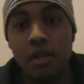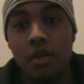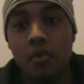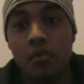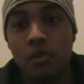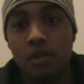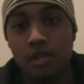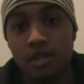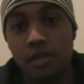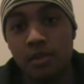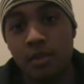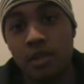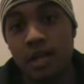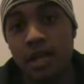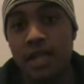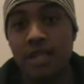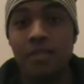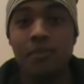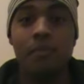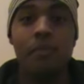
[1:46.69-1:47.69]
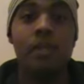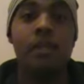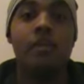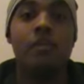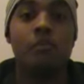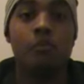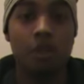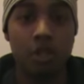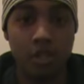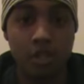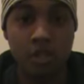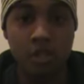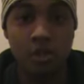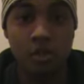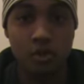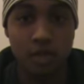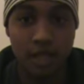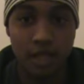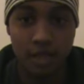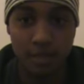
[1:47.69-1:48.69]
When someone asked me, "What do
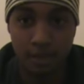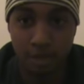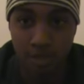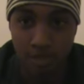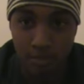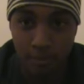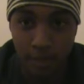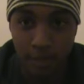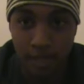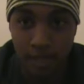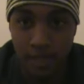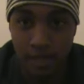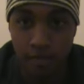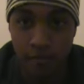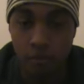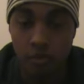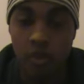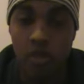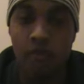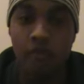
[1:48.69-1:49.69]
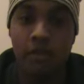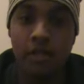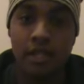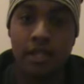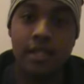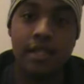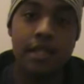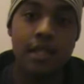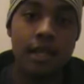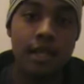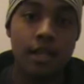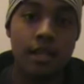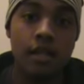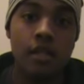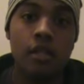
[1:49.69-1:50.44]
you like about Japan?" Whatever I said,